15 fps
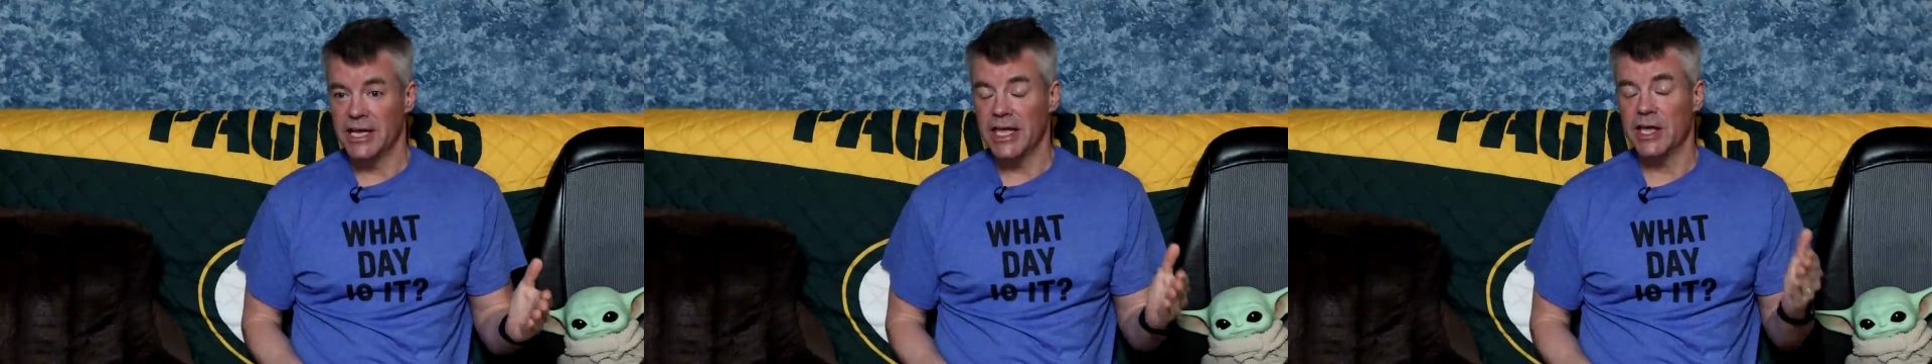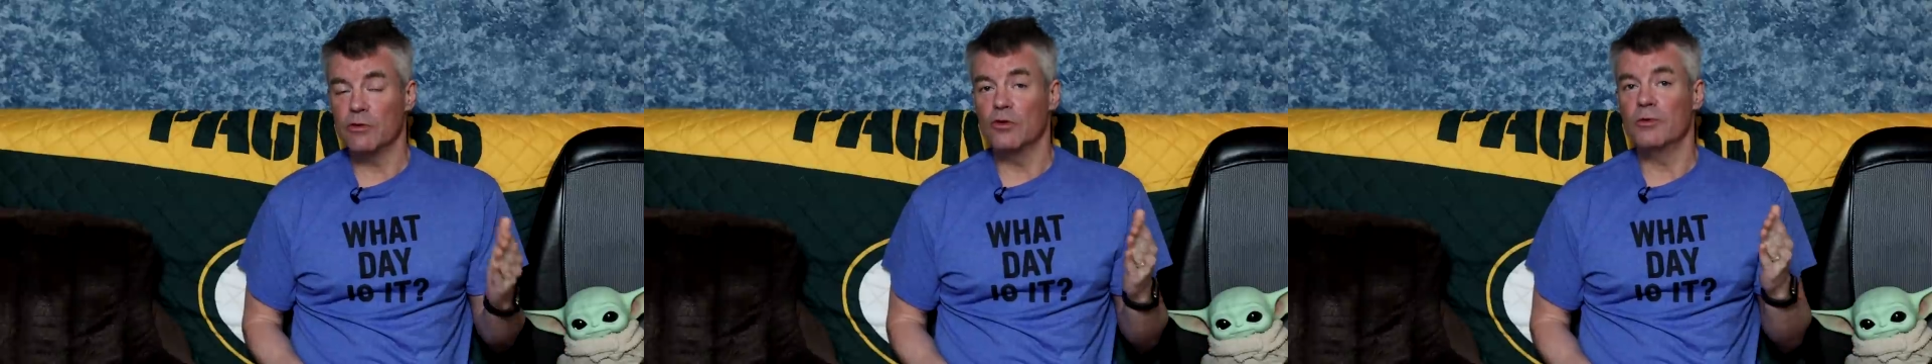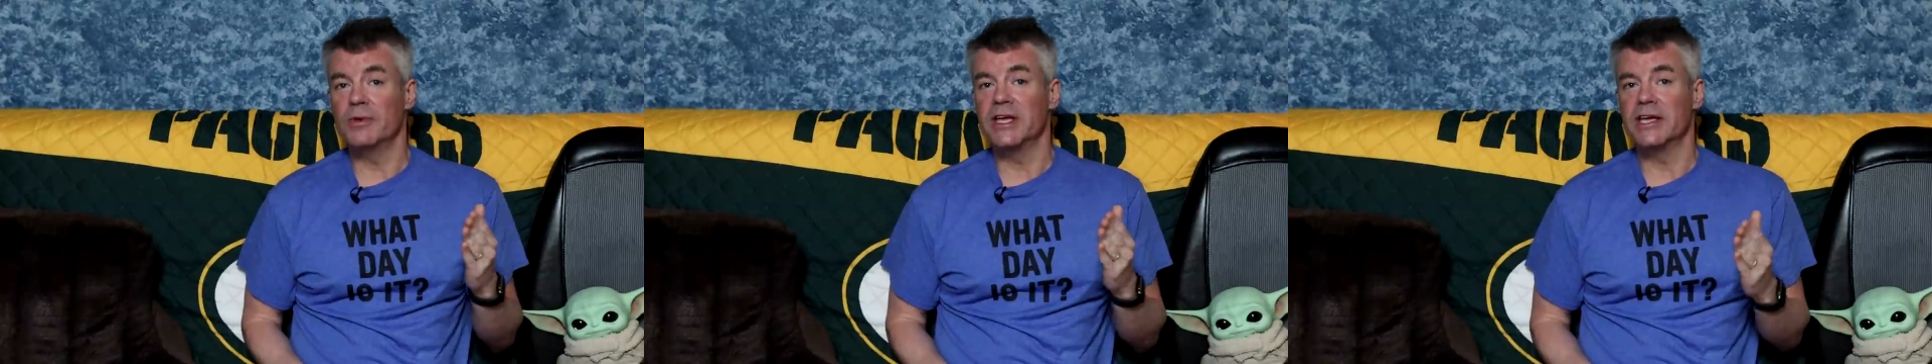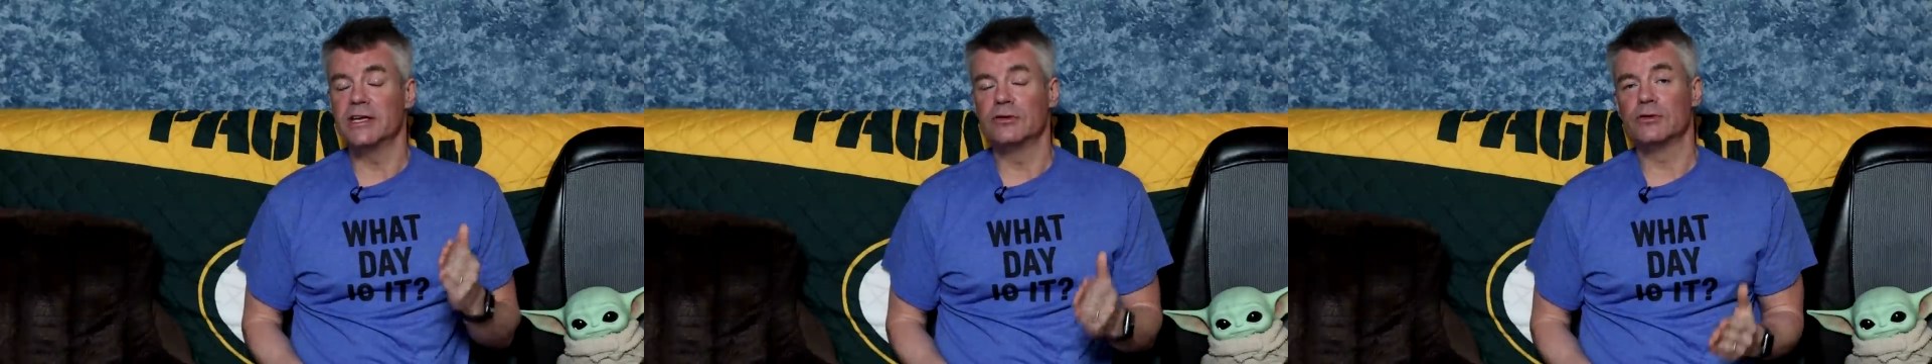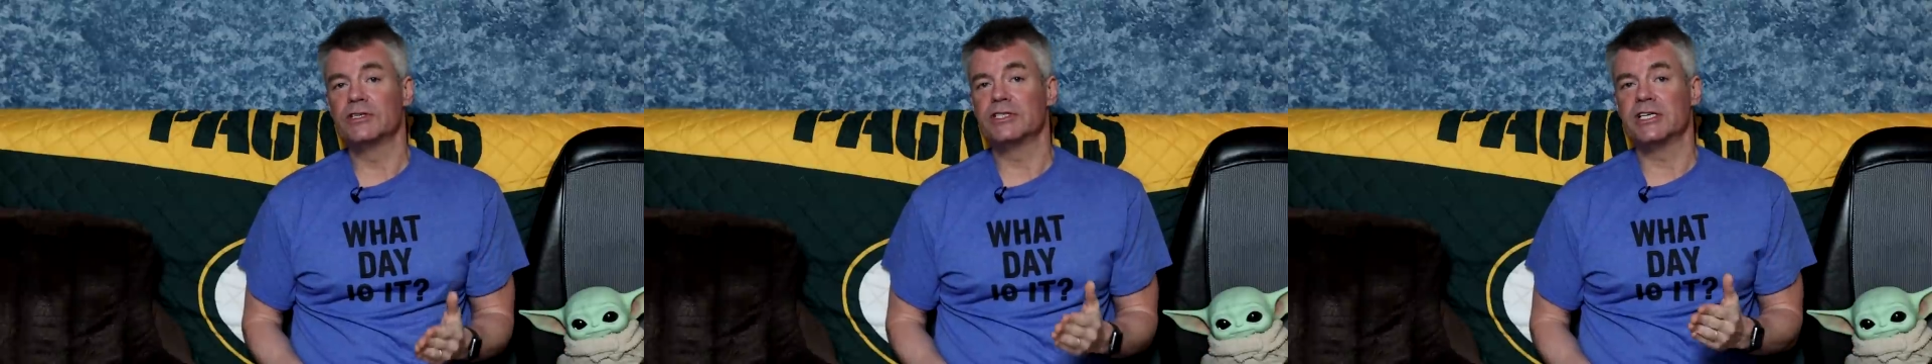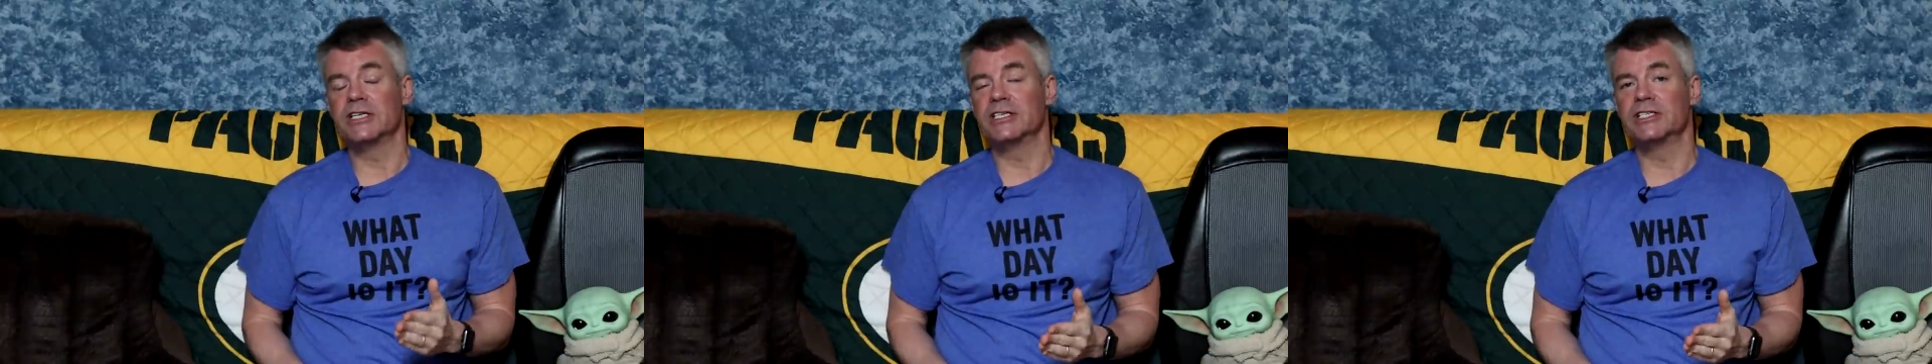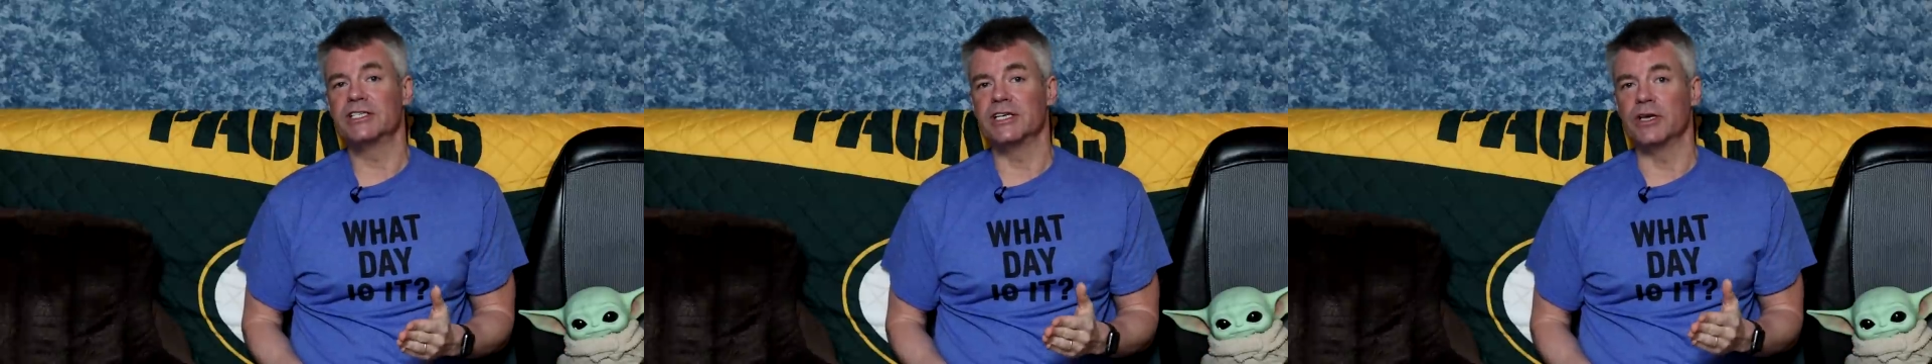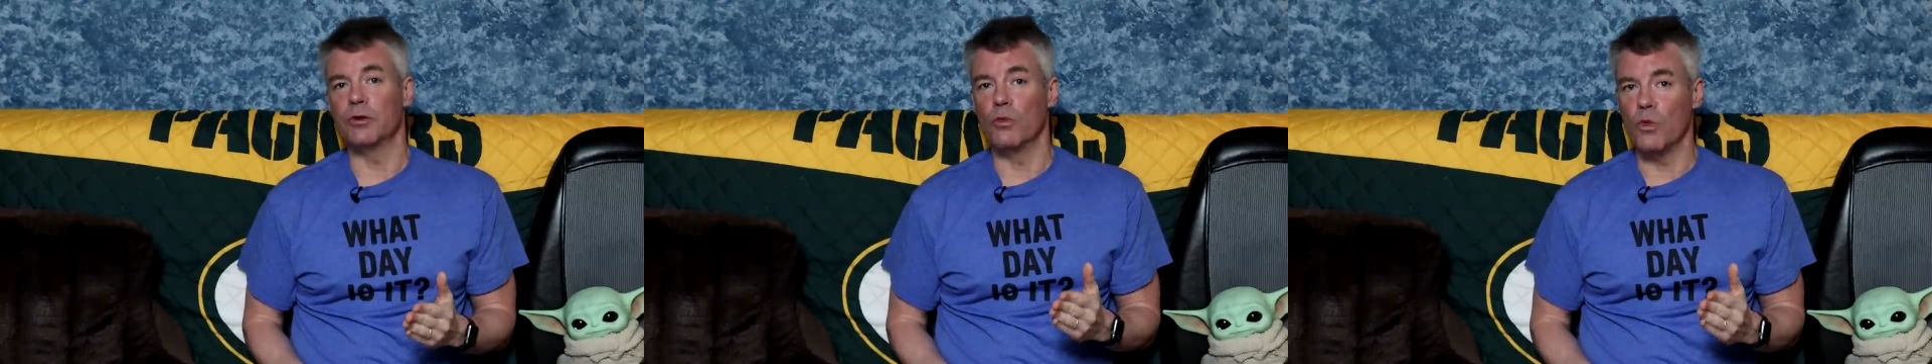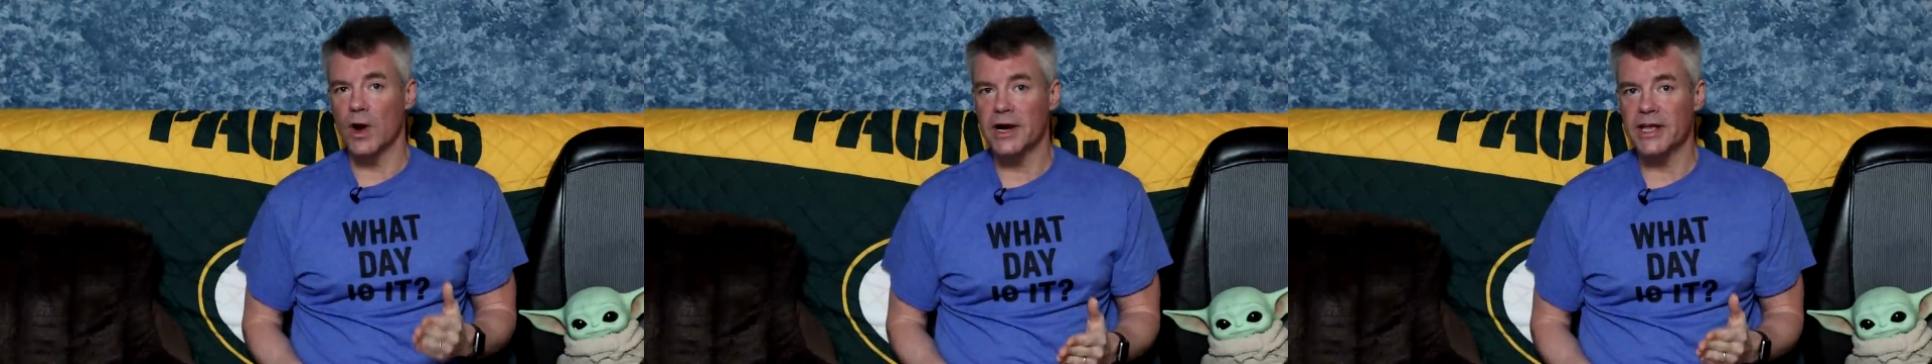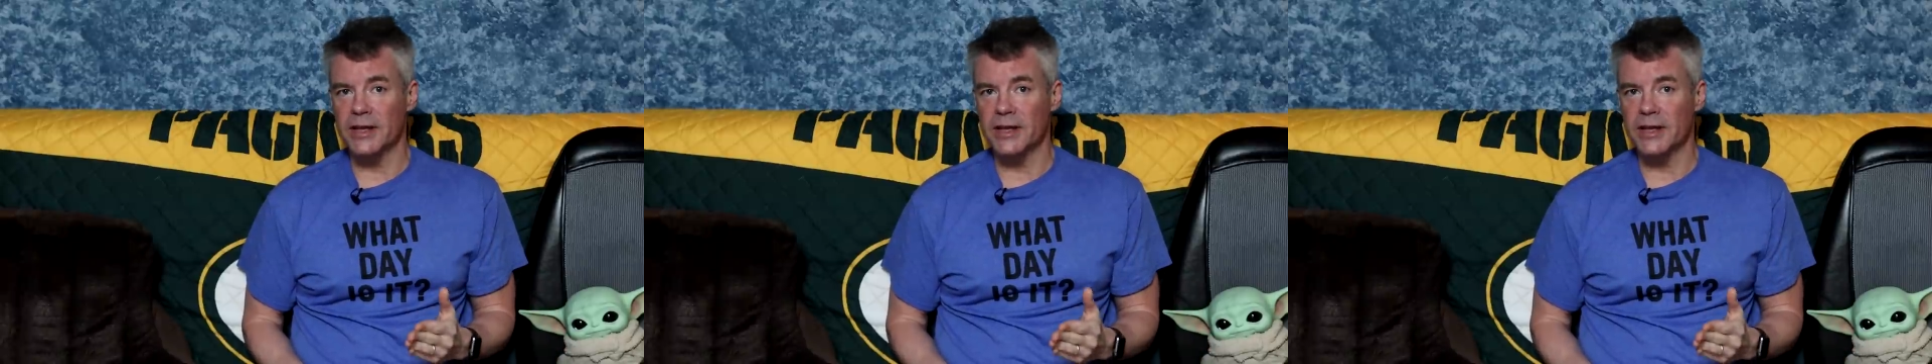it will be interesting to see what